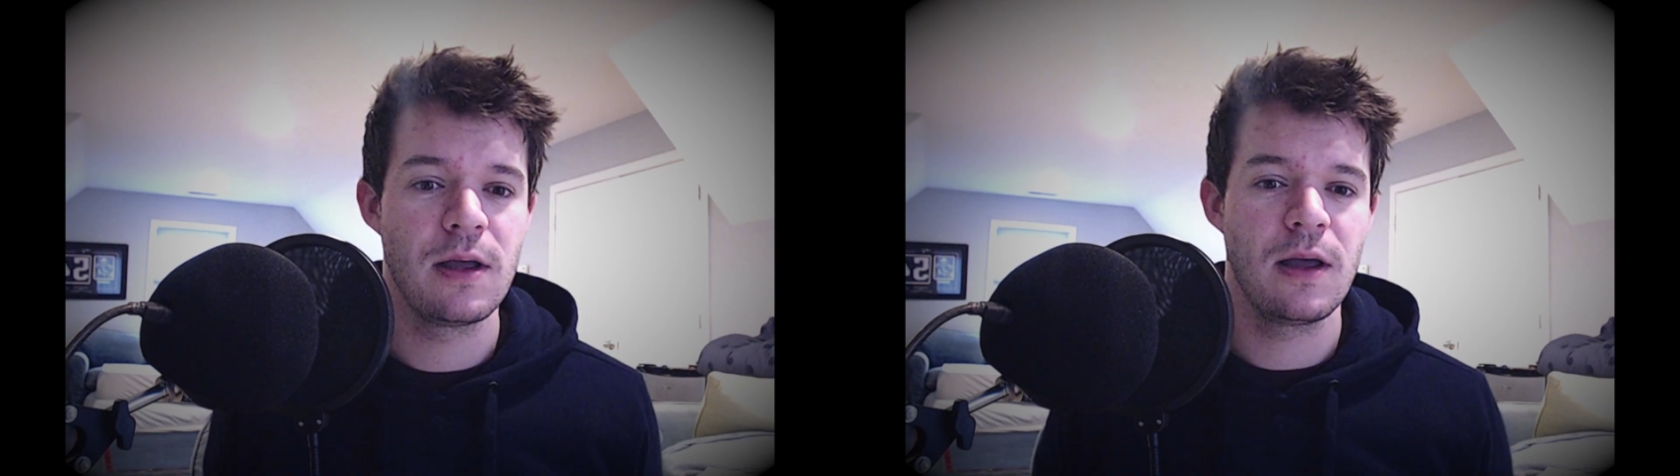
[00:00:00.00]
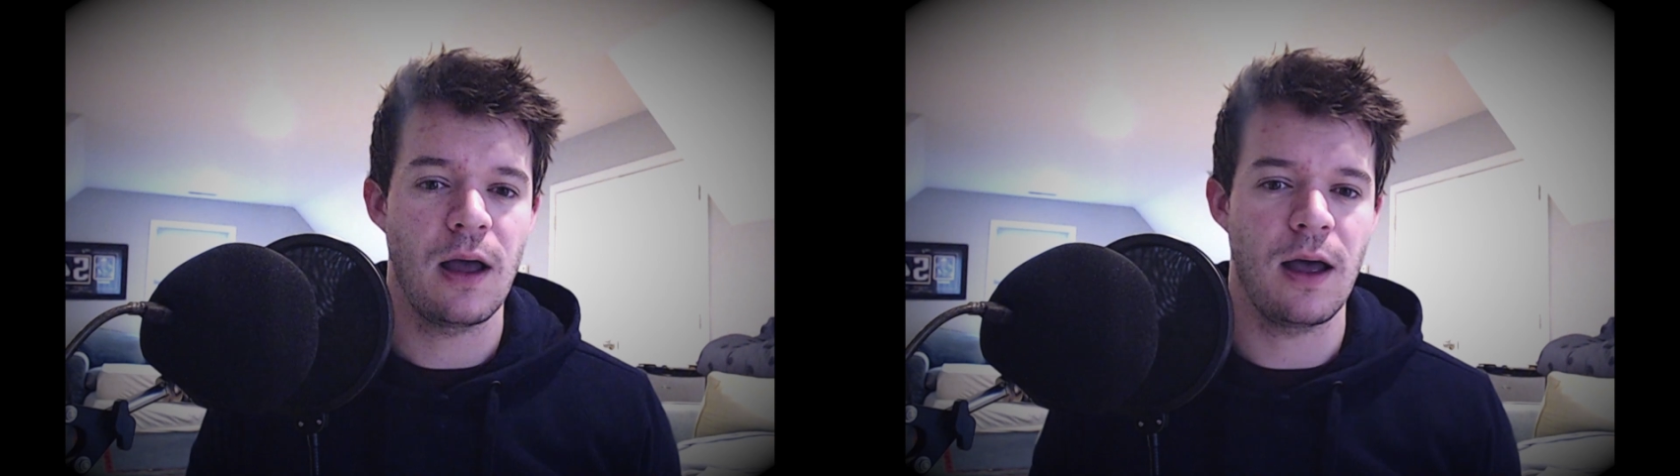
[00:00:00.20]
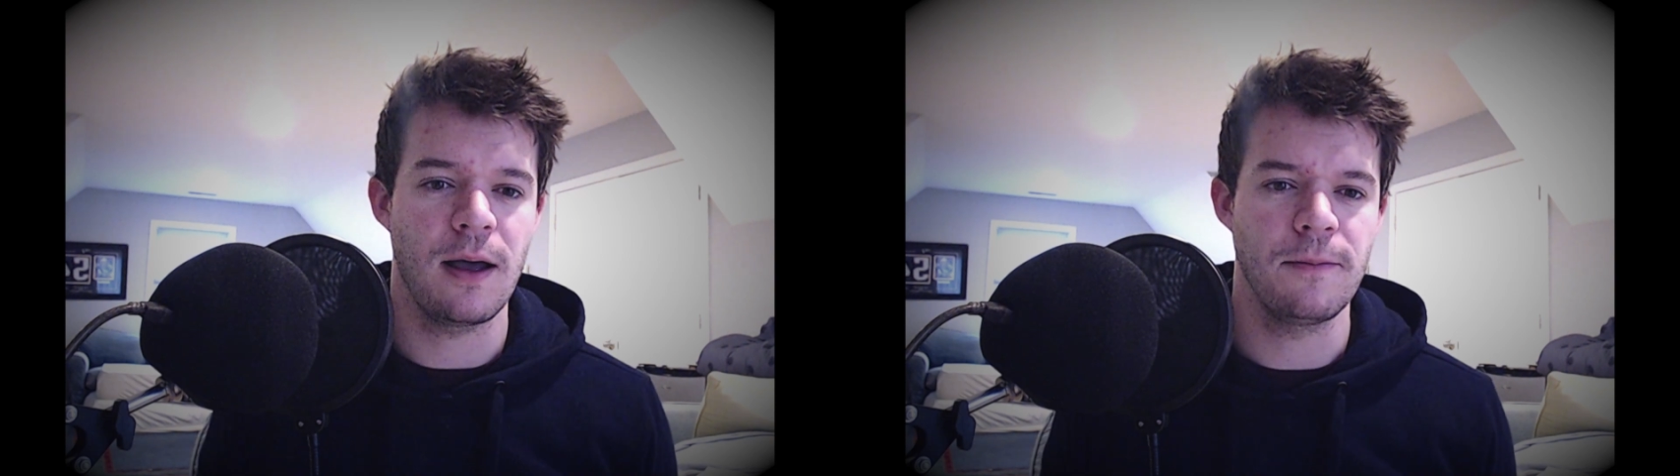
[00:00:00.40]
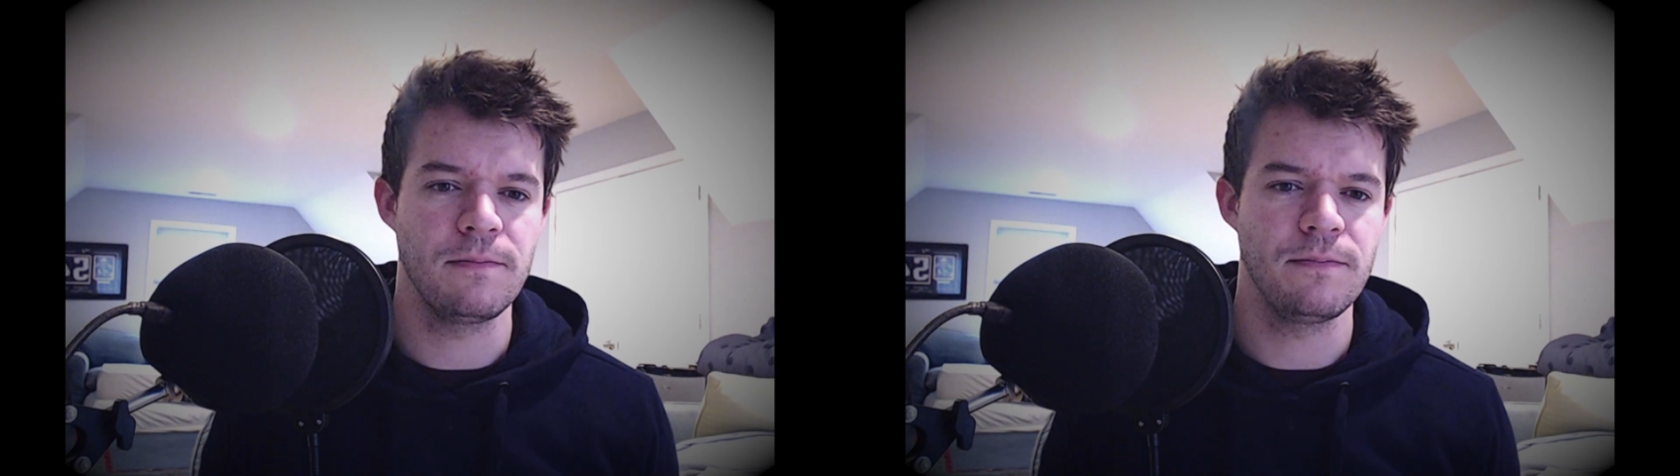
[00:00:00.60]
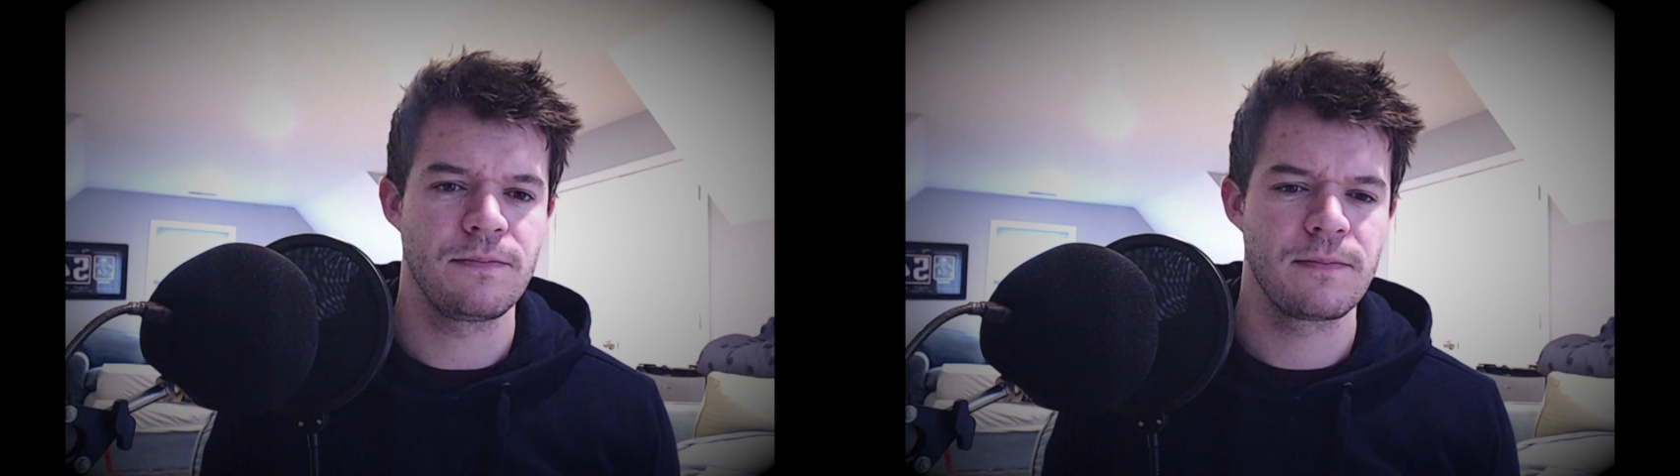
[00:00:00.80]
But
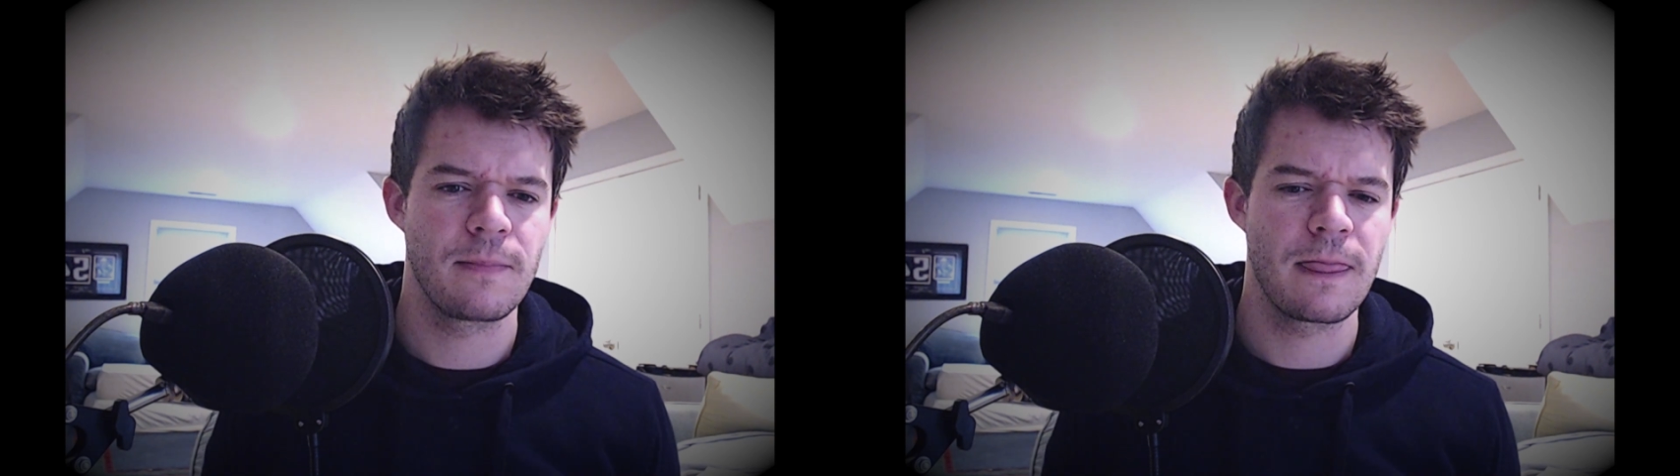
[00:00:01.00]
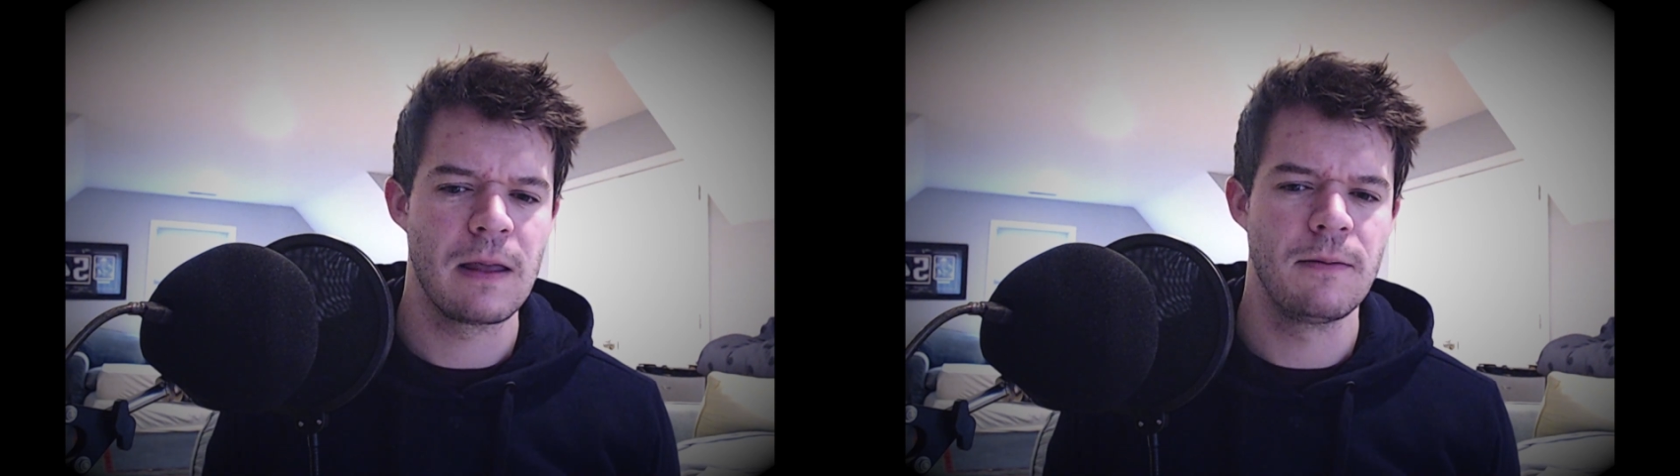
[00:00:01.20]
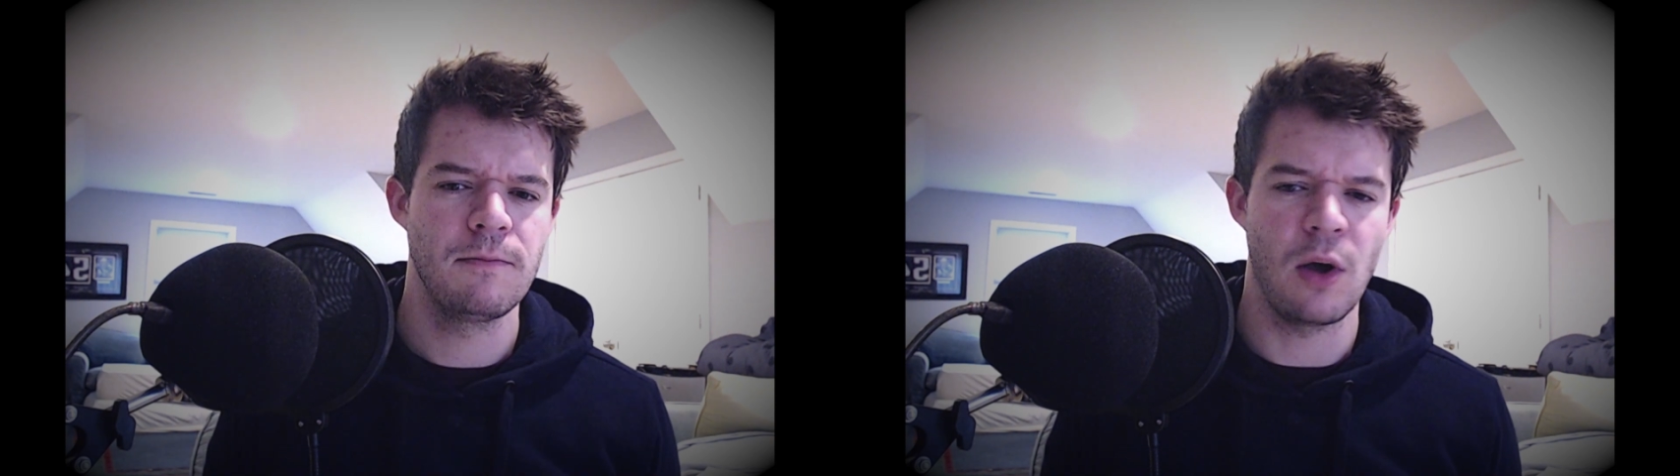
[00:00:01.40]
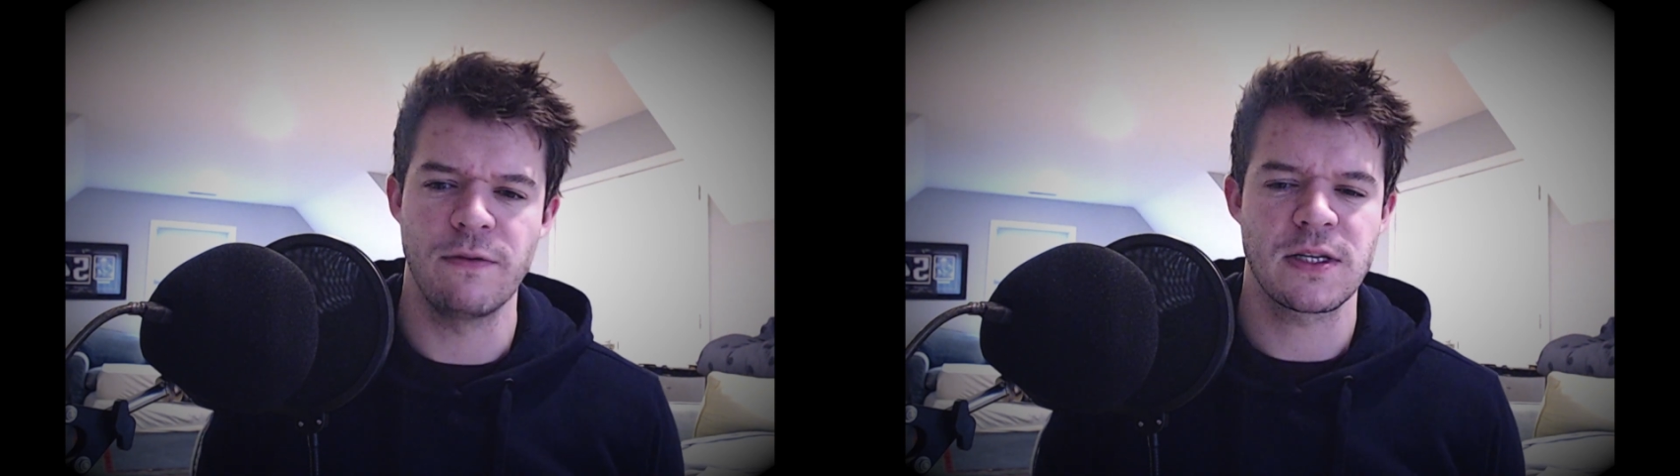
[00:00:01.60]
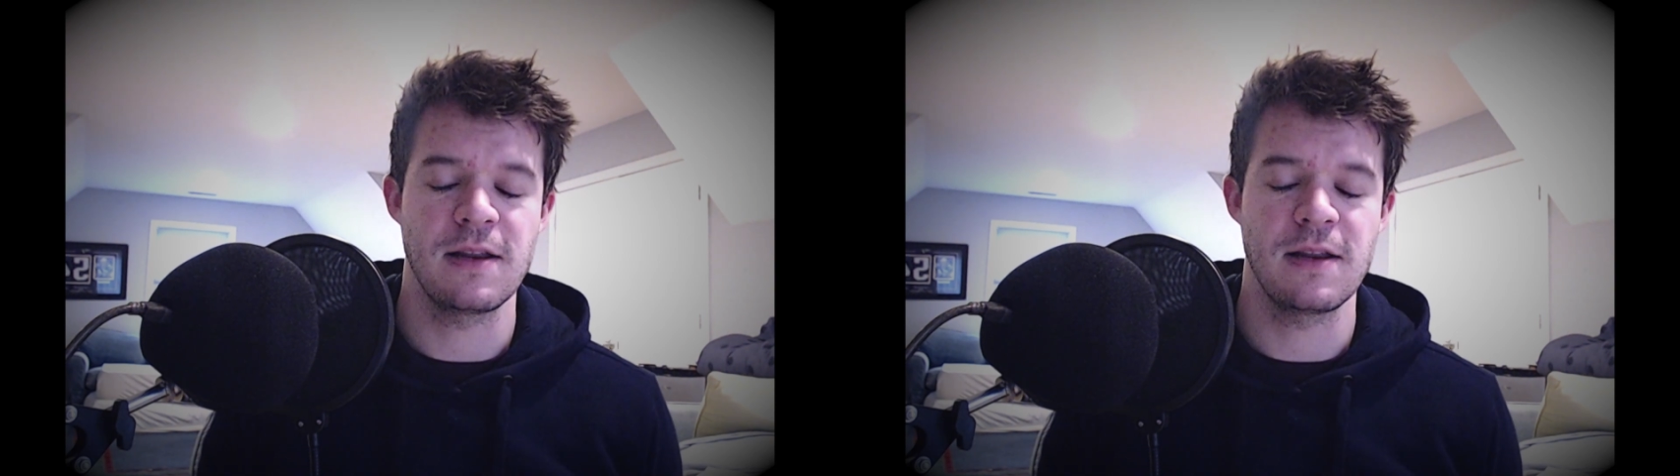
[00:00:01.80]
obviously